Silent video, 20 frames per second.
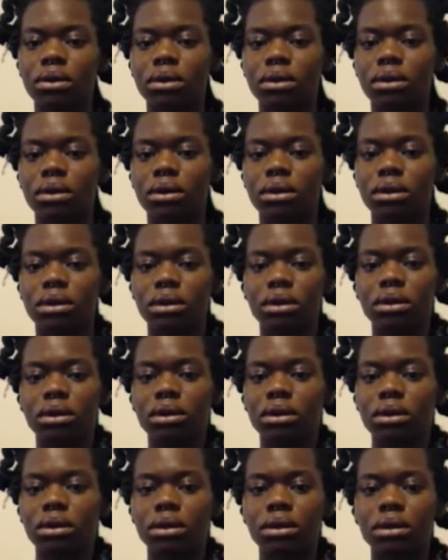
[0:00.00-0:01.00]

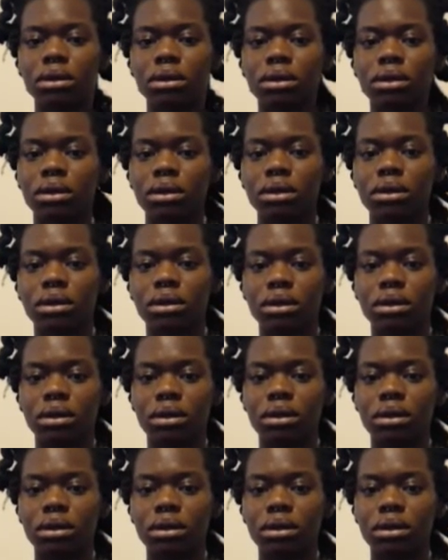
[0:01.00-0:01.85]
[no speech]